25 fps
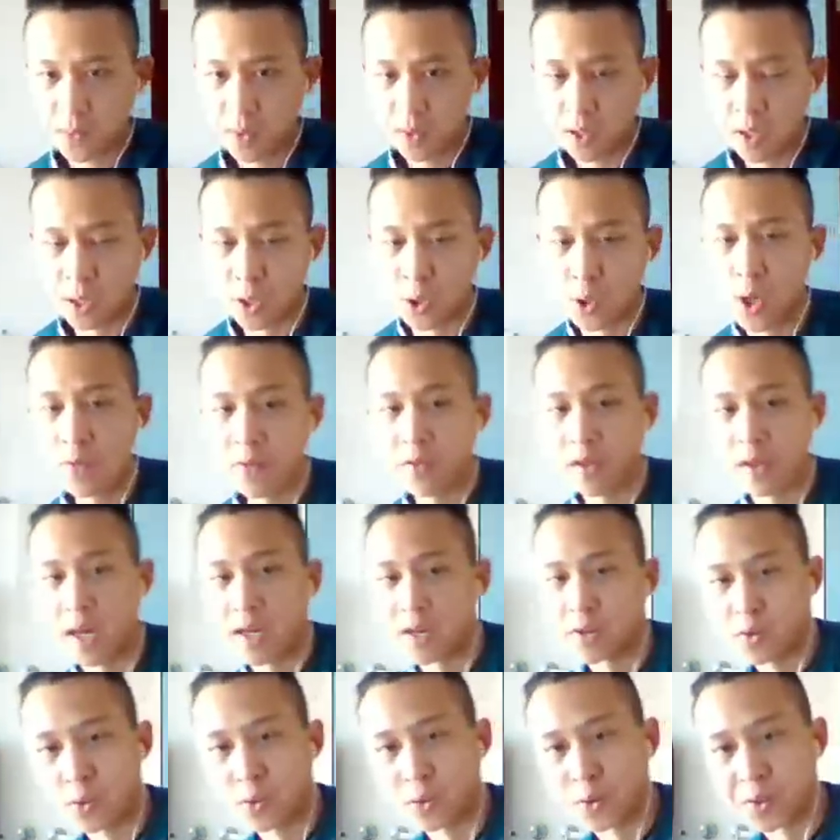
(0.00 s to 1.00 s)
And you have a lot
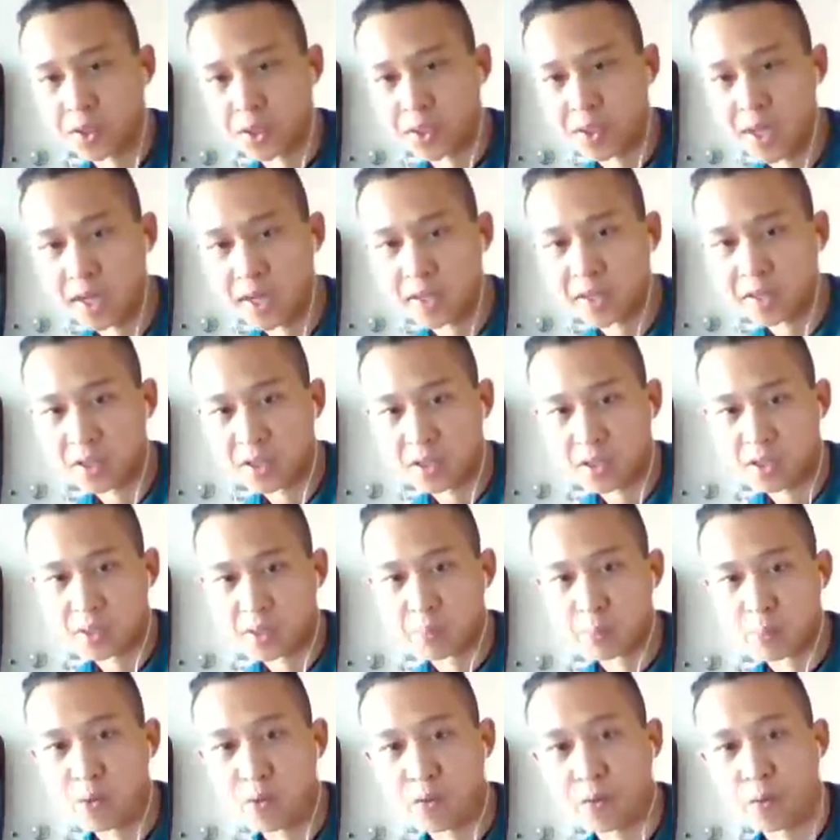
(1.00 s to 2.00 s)
of tools, exactly, to
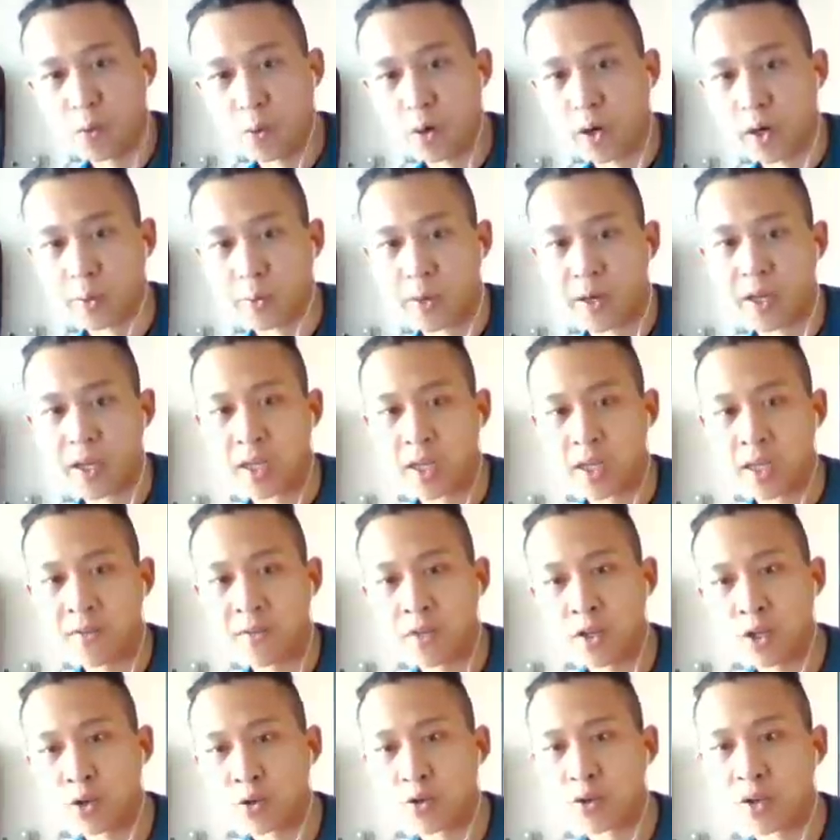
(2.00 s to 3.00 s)
move forward, right?
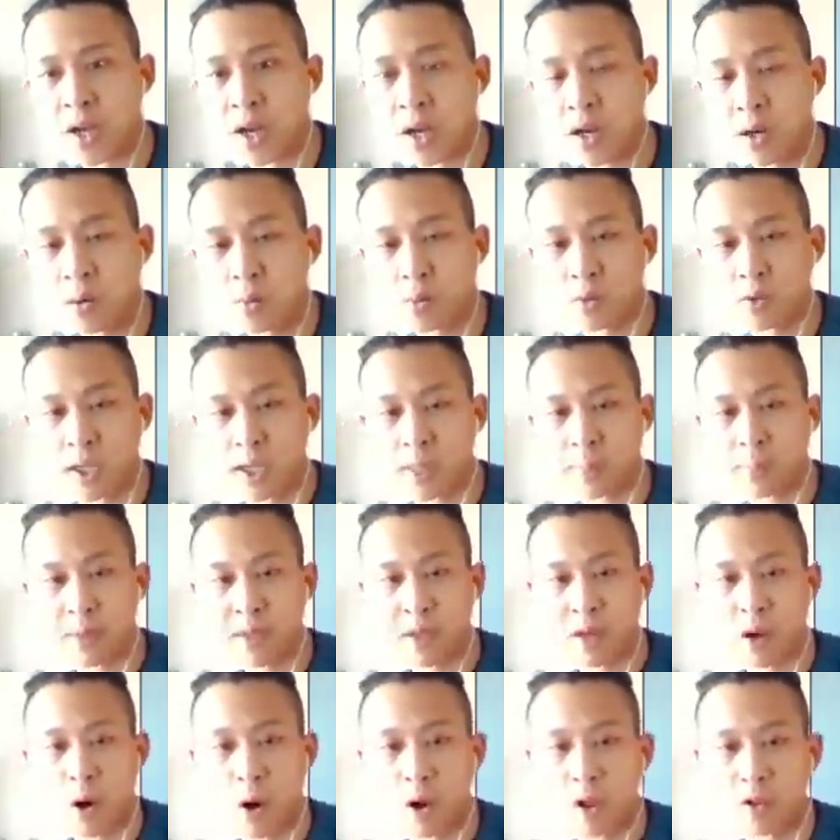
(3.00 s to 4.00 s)
Even your nair will, like,
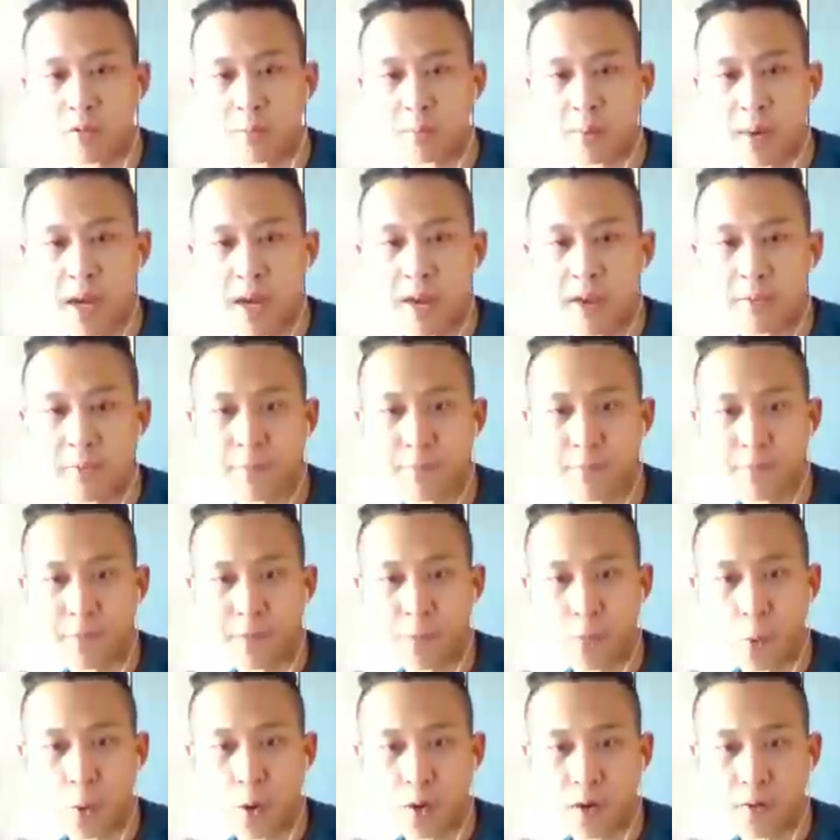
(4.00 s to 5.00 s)
beat all of my
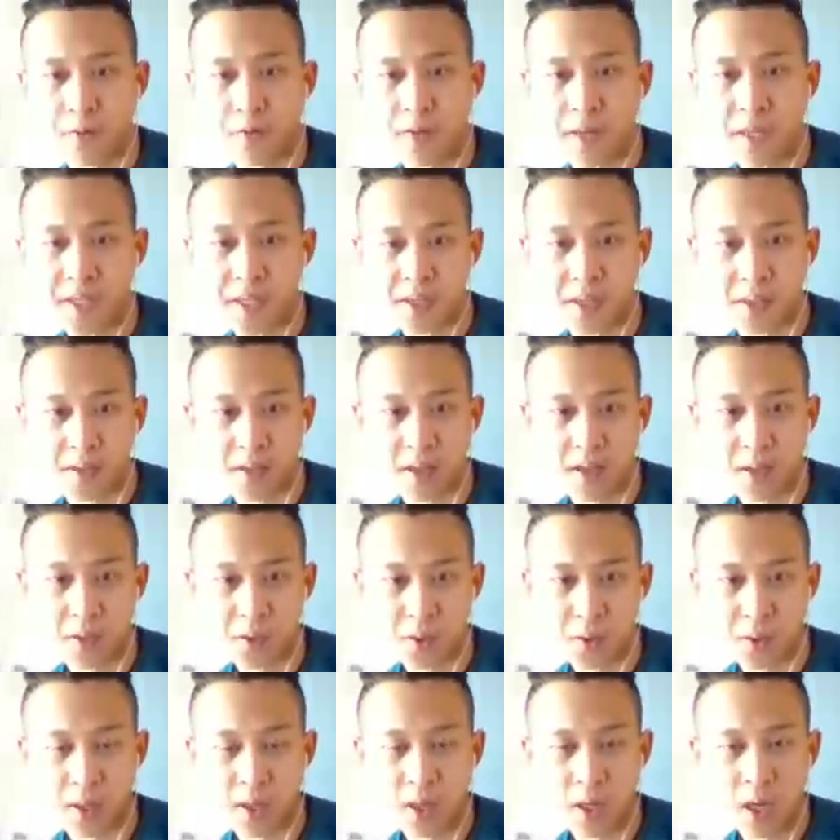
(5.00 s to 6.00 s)
forward-facing
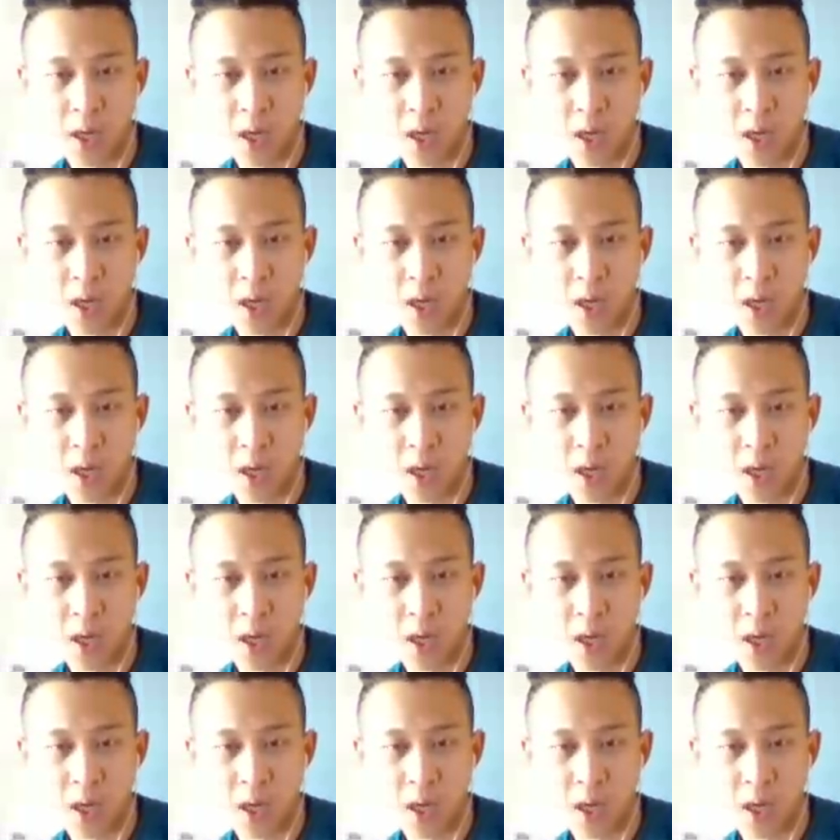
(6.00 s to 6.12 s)
things, right?